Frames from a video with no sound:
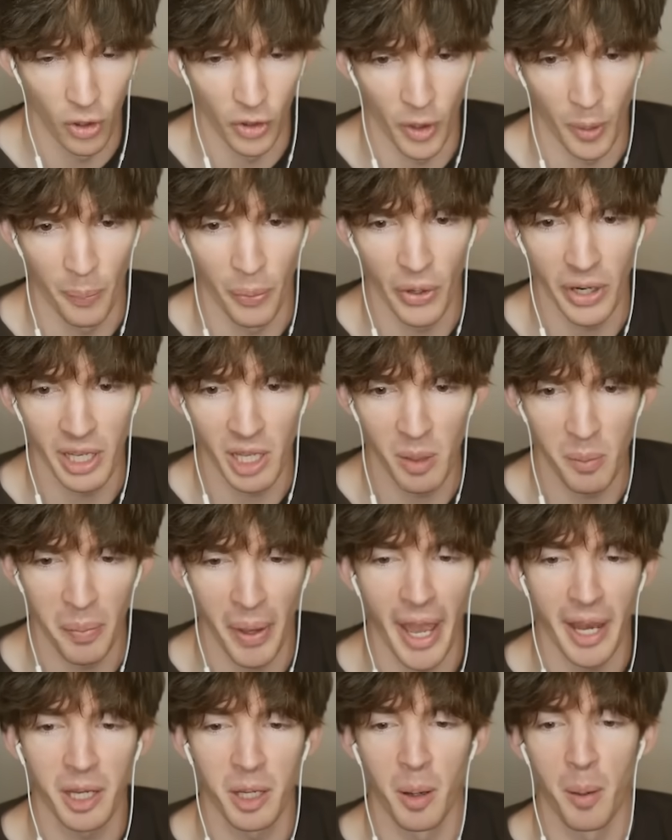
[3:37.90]
Oh, they're bringing
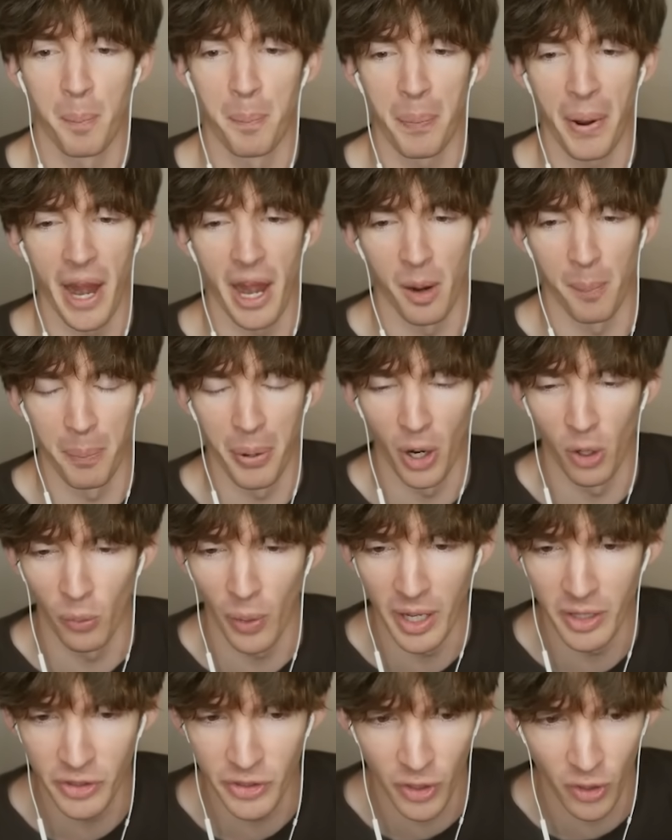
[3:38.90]
back pa
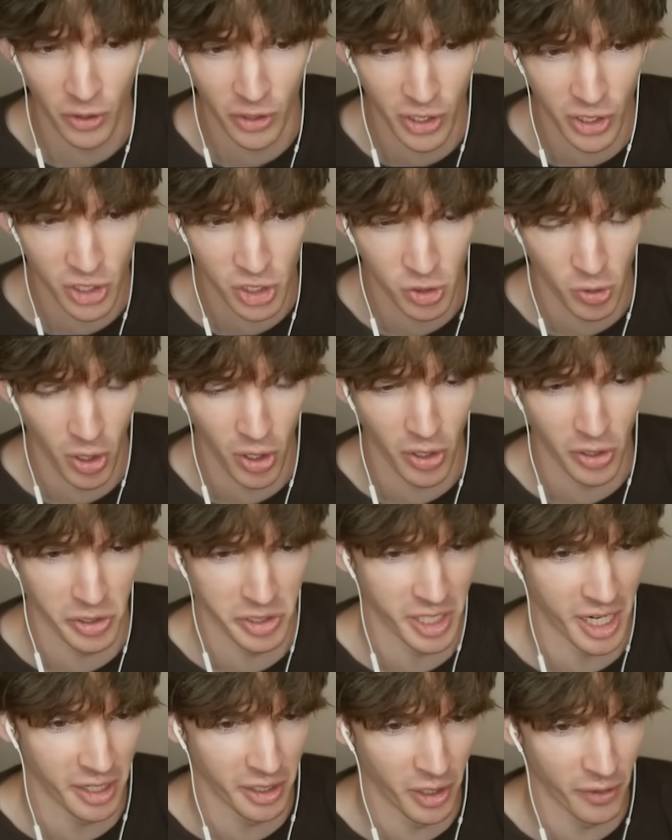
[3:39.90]
parental
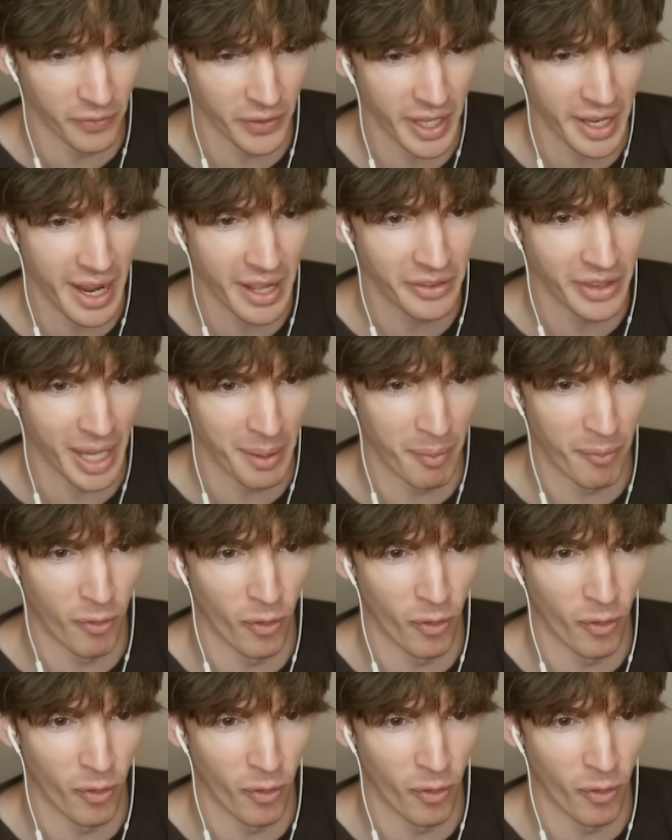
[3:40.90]
controls. I don't know if they had that